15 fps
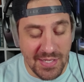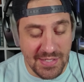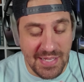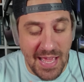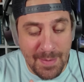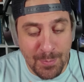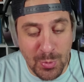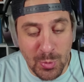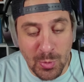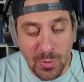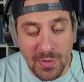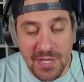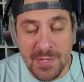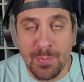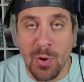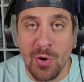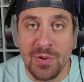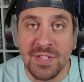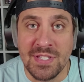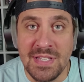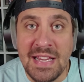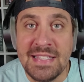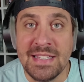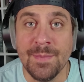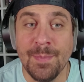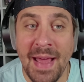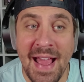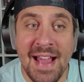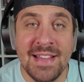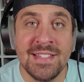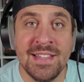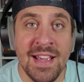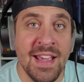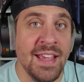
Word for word: Deadpool is part of the season pass,